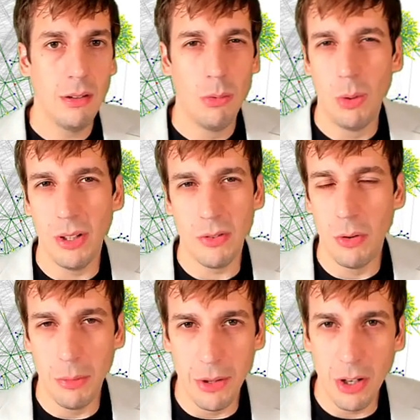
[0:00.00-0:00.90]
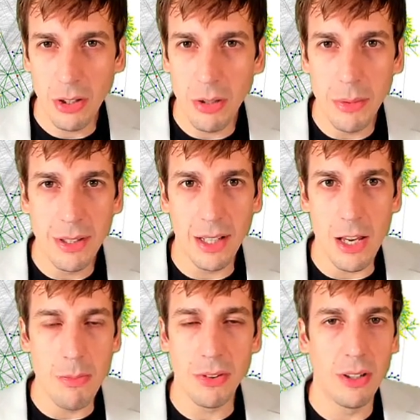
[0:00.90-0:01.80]
what its formal argument
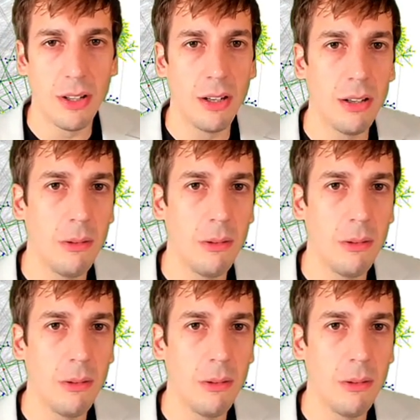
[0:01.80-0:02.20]
types are,